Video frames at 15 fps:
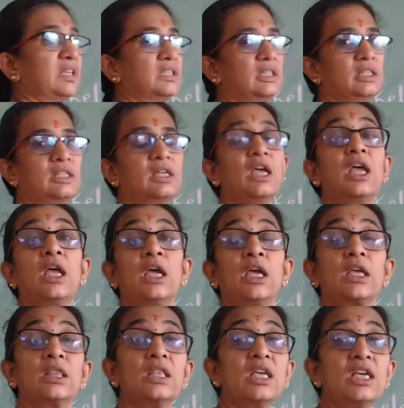muscles?
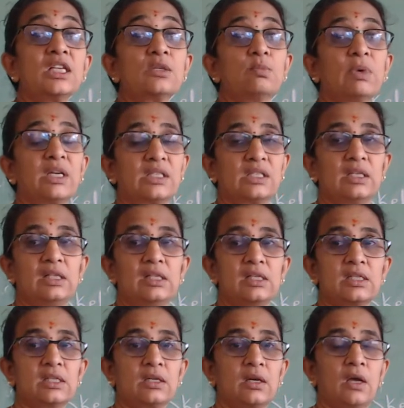These
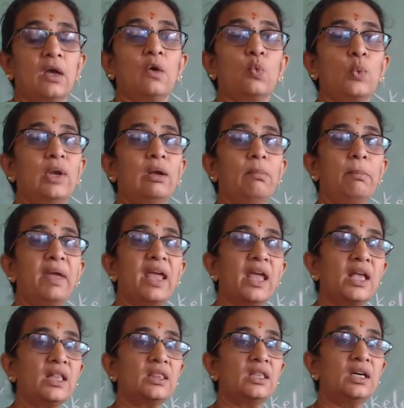muscles will
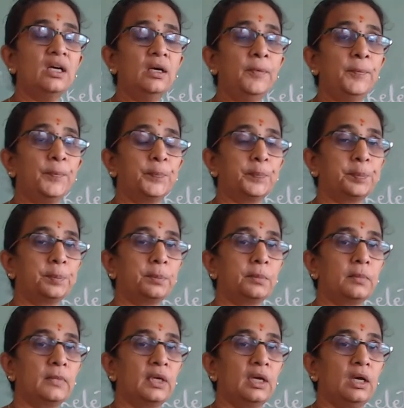make the
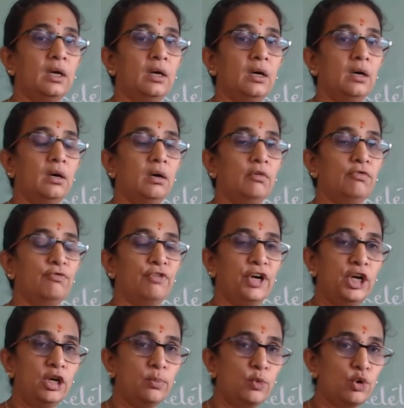
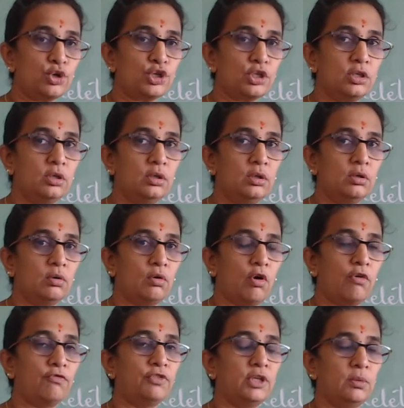front portion
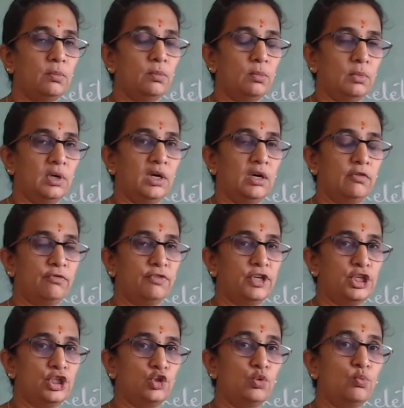of the
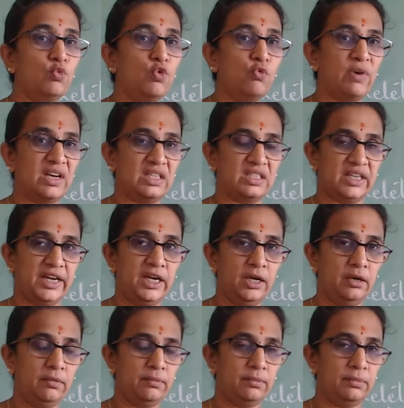fish to move one side.